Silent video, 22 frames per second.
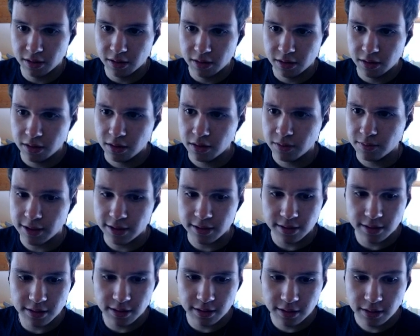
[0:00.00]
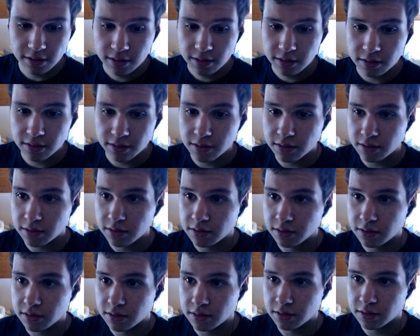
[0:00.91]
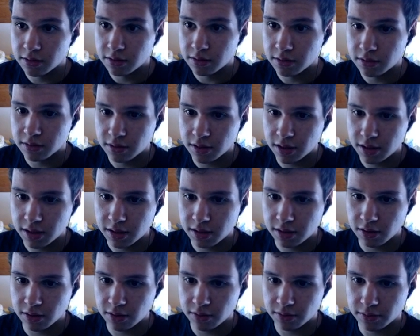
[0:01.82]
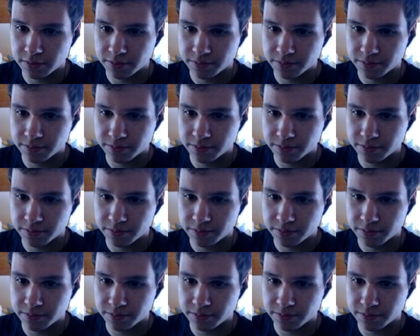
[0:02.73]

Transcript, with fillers: Oh well, uh, let's go